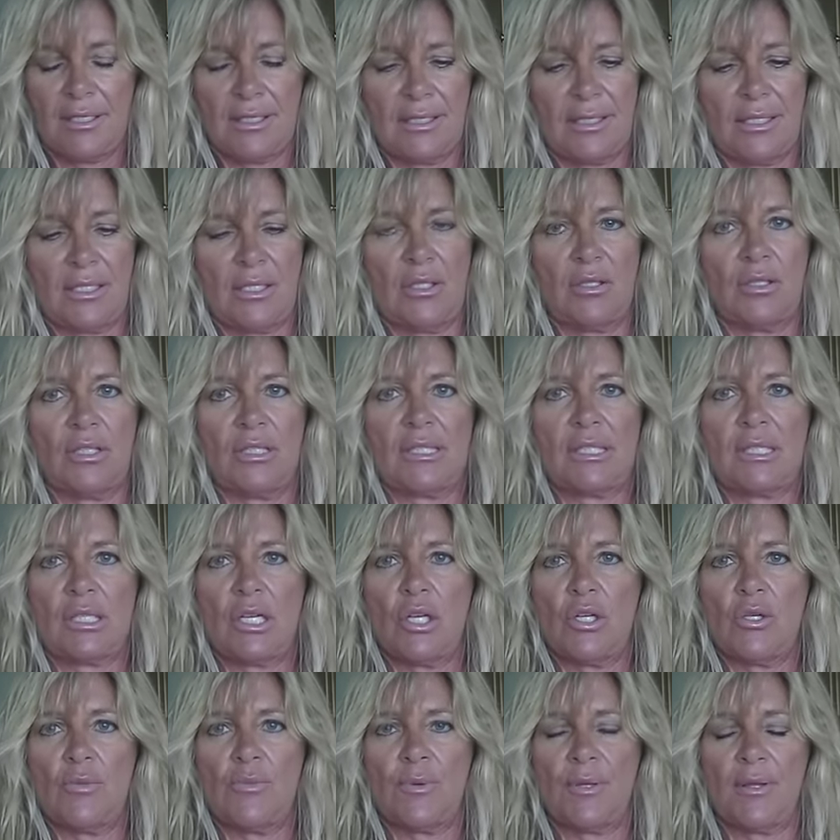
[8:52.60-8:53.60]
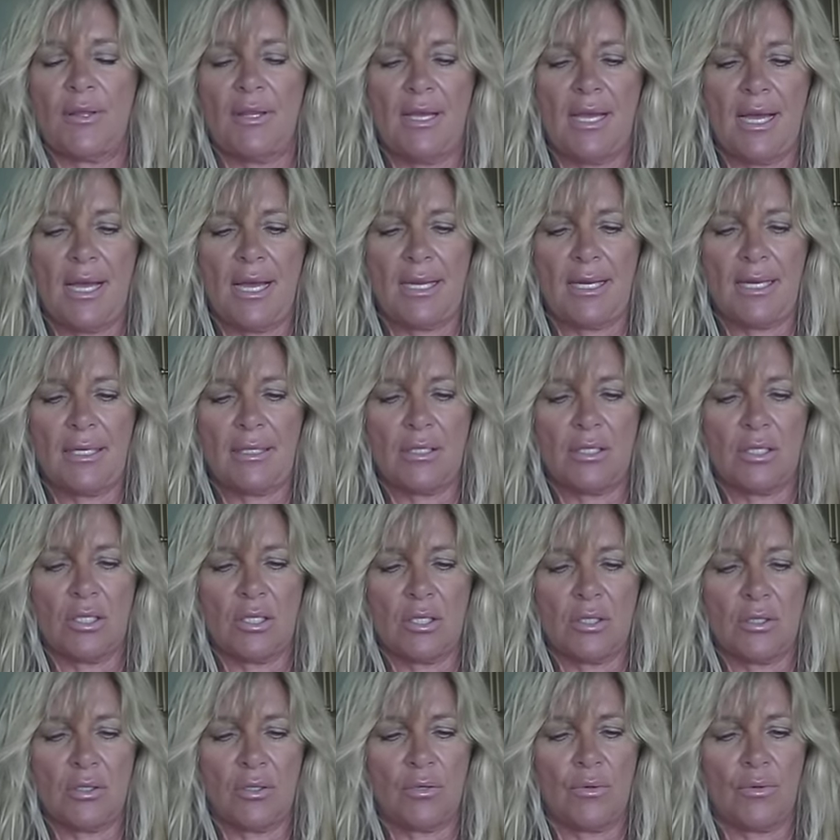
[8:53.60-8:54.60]
So let's open that. I
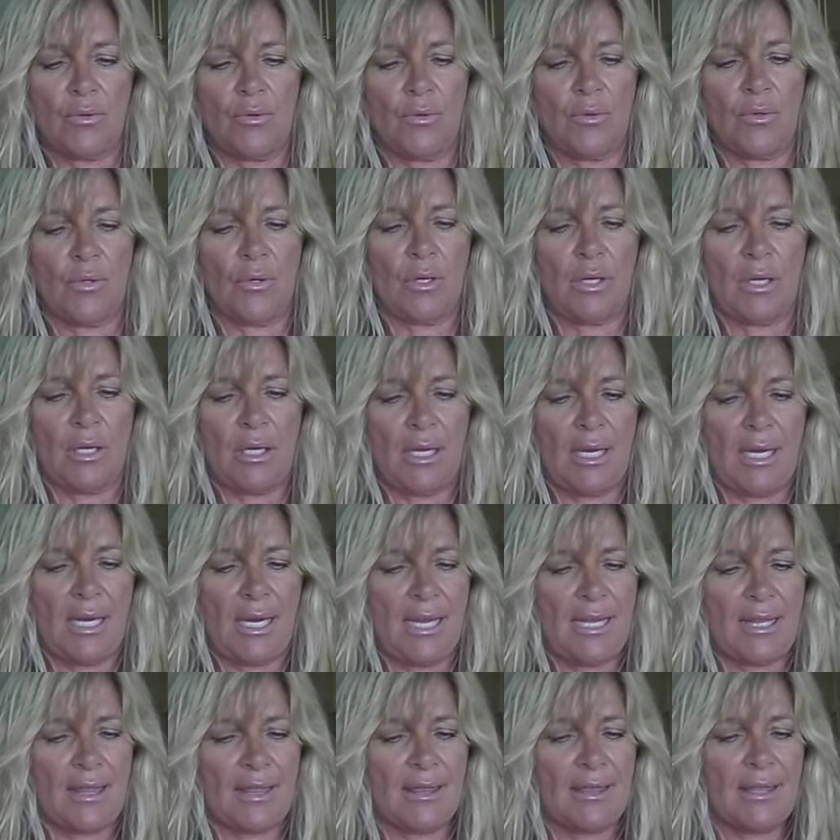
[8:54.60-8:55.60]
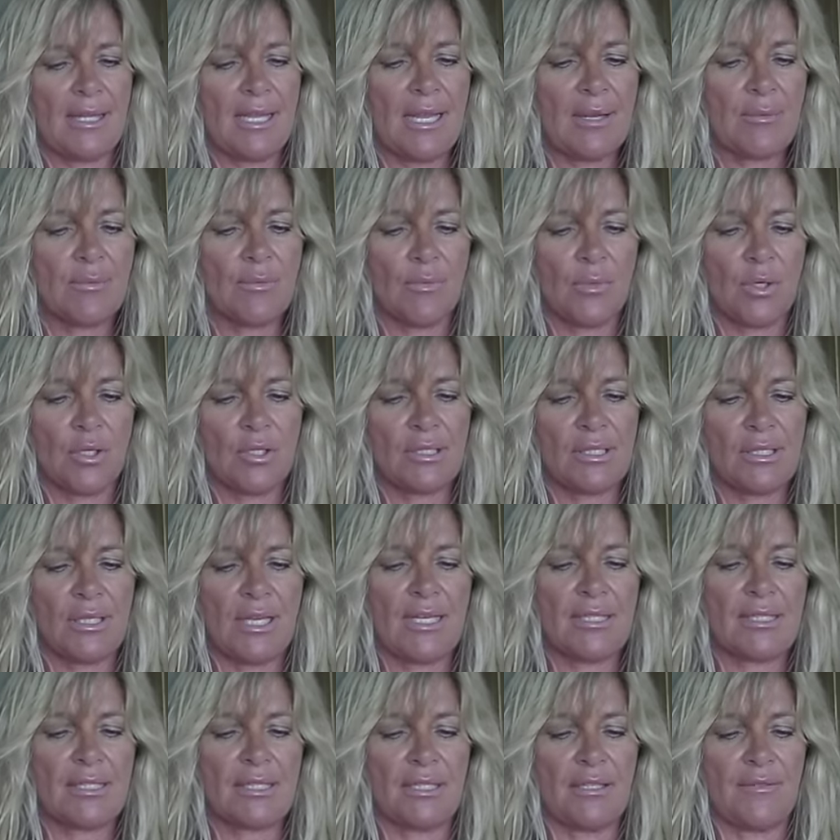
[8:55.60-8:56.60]
know, I think most of
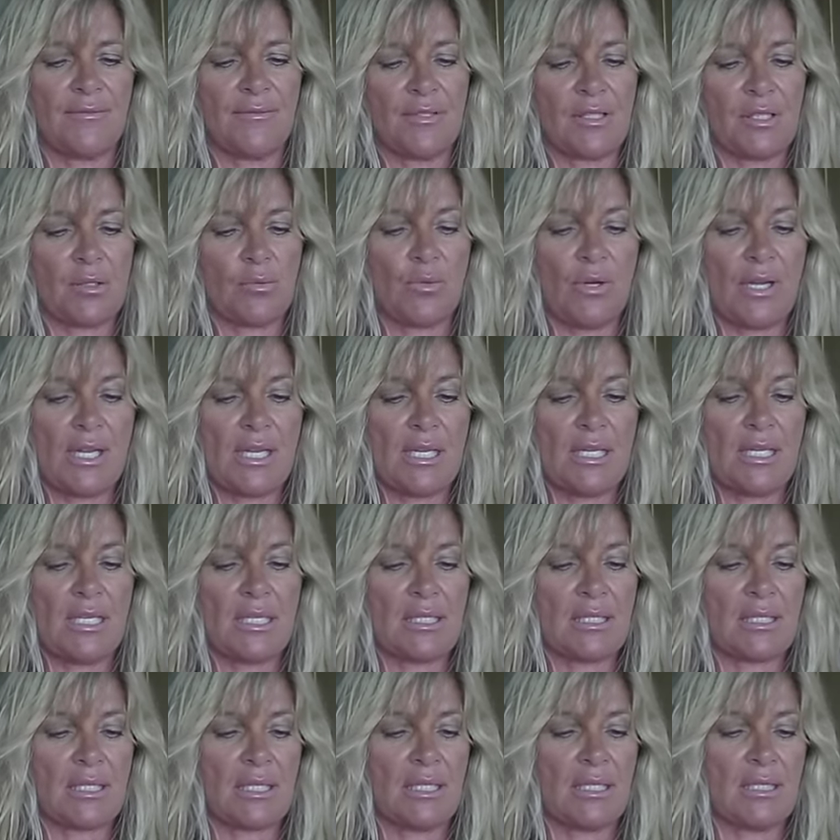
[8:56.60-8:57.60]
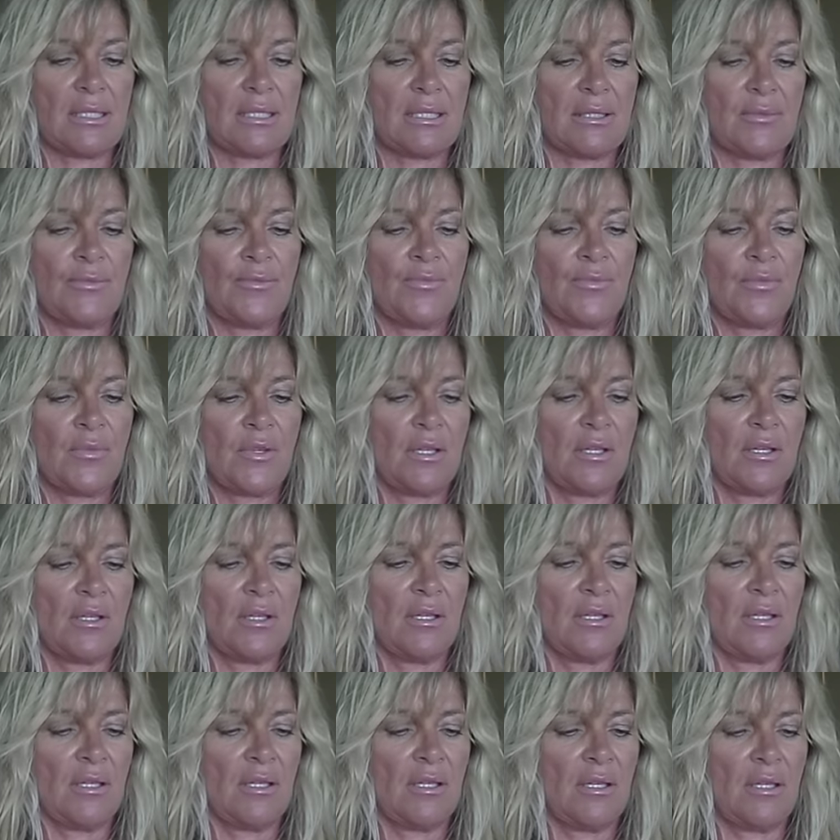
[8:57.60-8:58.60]
that stuff is Wei East because
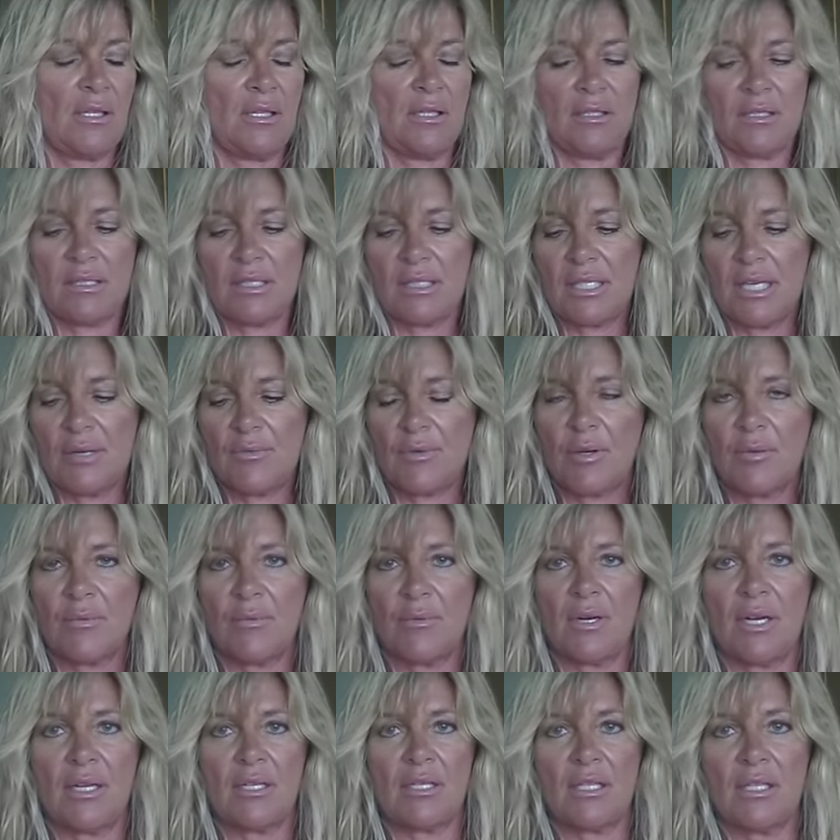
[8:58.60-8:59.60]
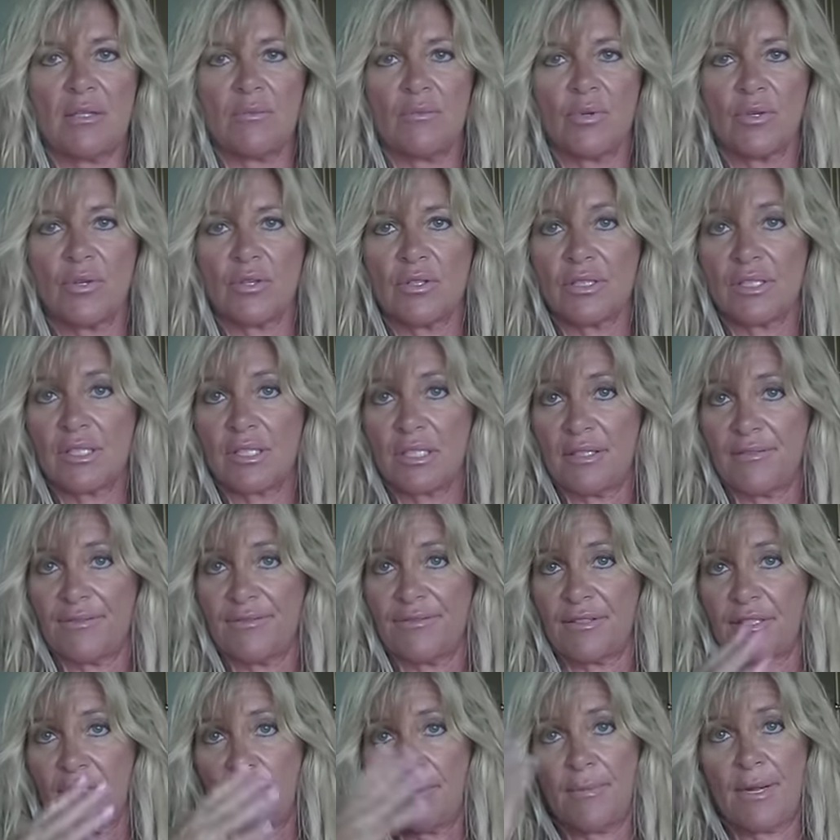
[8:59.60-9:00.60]
in the summer I need more
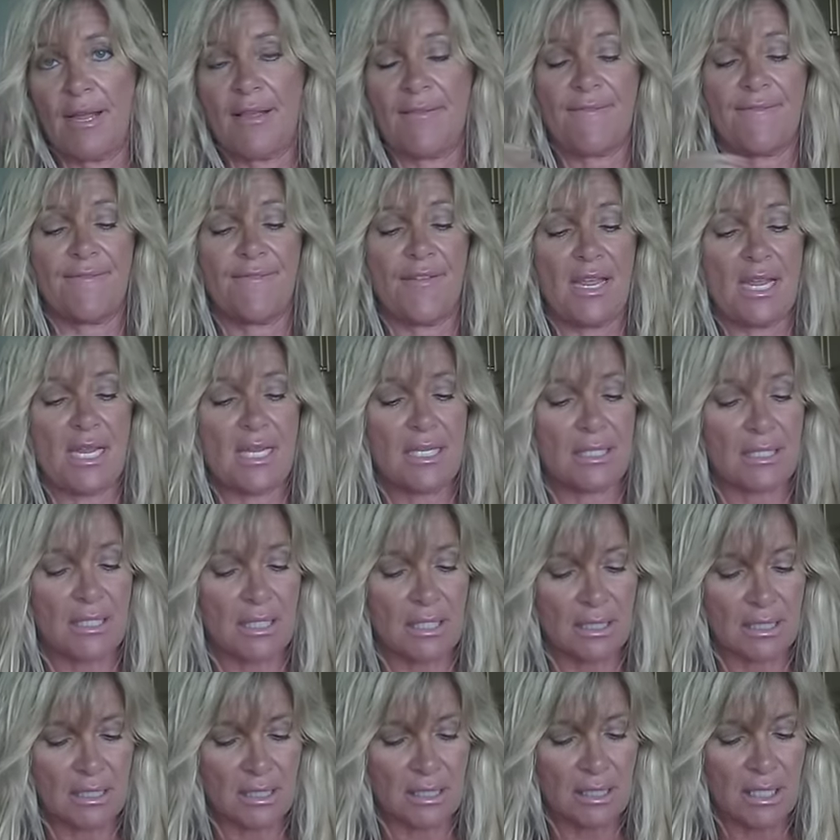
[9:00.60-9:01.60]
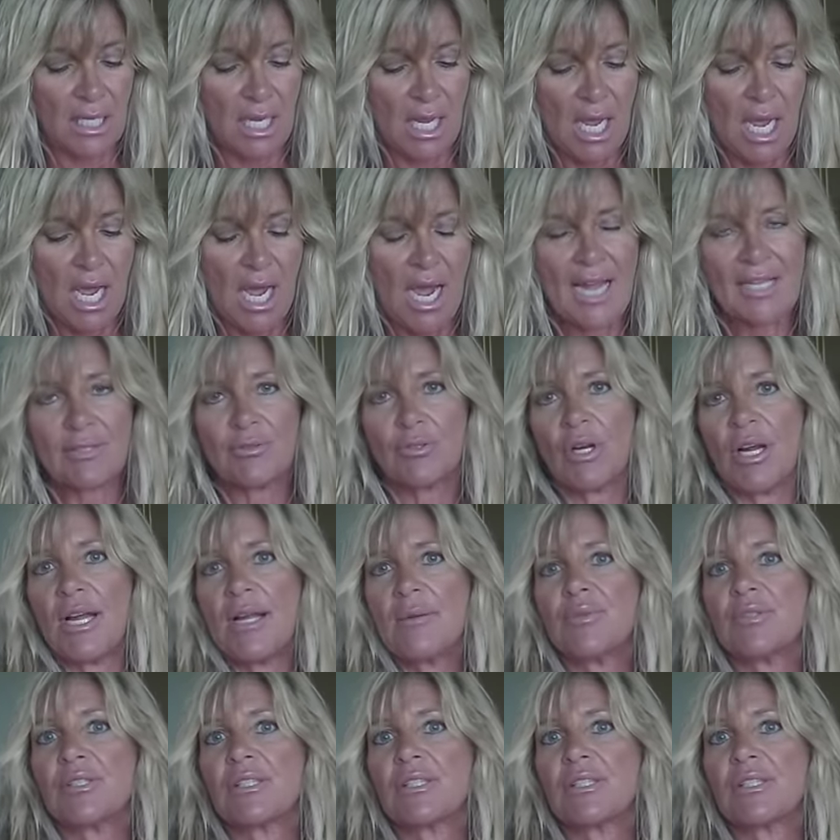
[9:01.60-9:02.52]
stuff for my face because I try and